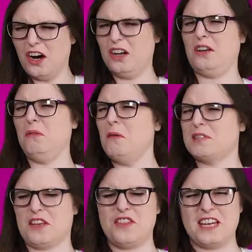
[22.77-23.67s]
Oh, what was
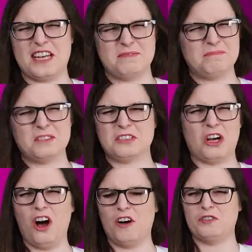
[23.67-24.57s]
I thinking?
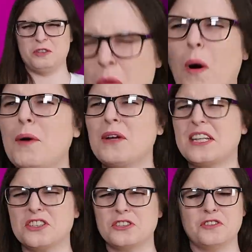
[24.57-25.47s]
Awful. Why would I
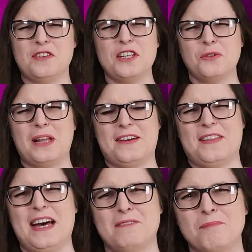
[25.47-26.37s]
start the video like
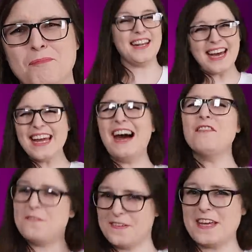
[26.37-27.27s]
that? And I
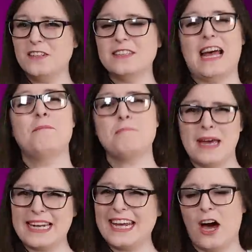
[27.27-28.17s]
have failed at
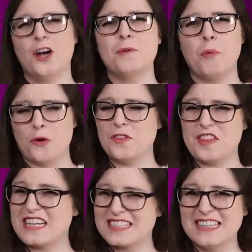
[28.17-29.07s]
many unimportant
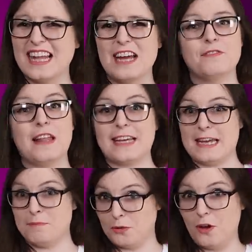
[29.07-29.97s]
things in life, like
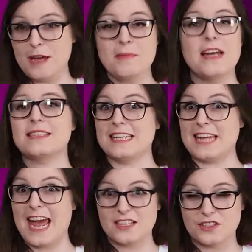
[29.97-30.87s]
employment and
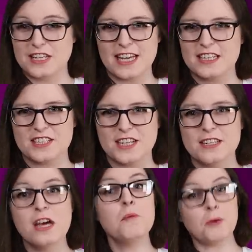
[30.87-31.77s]

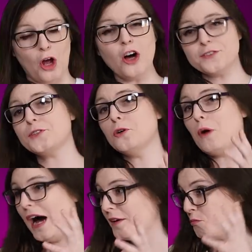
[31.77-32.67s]
education, but
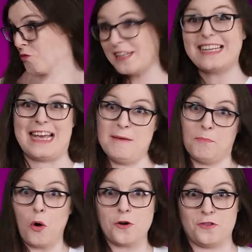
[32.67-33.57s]
also at really
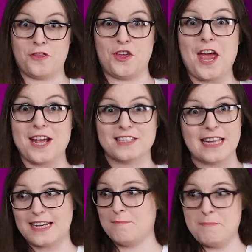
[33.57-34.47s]
important things,
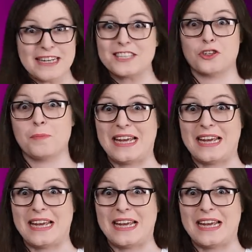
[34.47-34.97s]
like miniature